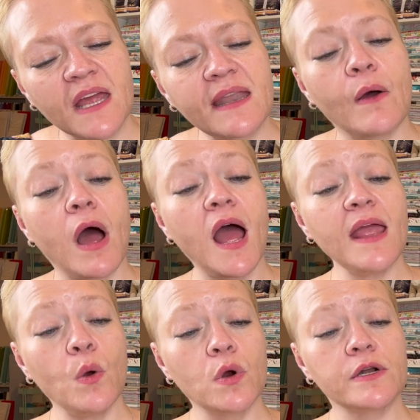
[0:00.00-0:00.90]
Now, I
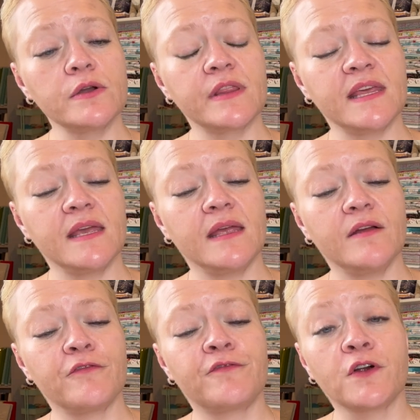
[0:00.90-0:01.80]
ordered the
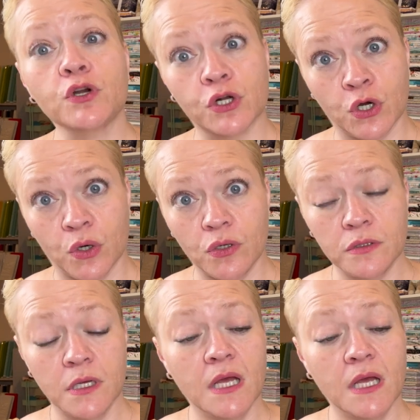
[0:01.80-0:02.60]
vertical.